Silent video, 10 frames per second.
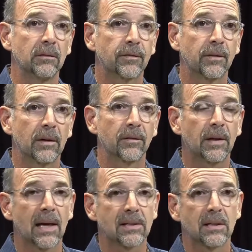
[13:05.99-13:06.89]
in front
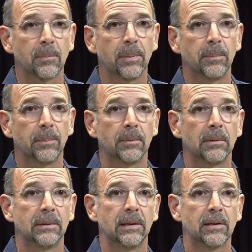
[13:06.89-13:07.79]
of casting
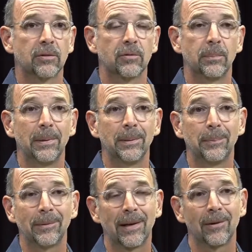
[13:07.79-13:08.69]
people and industry
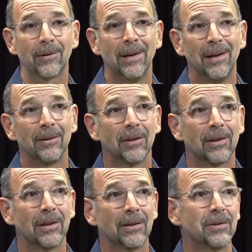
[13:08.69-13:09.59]
people that are
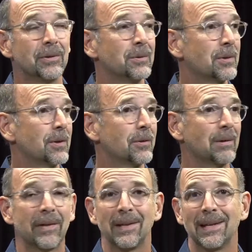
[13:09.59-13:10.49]
looking to
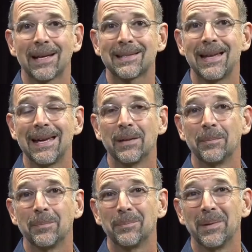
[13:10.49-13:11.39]
turn around the next
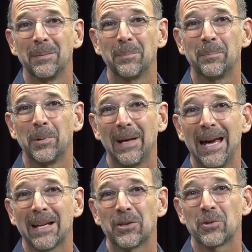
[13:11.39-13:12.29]
day and, and
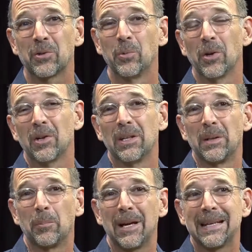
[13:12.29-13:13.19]
put actors to
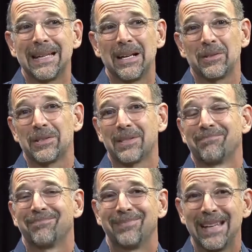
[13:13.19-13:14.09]
work in the
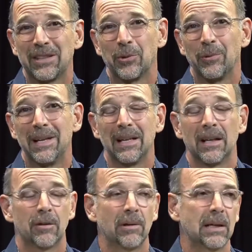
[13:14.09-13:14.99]
breakdowns that they're
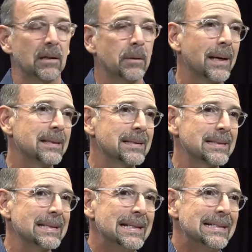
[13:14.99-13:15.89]
reading on a regular
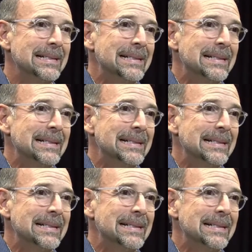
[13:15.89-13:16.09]
basis.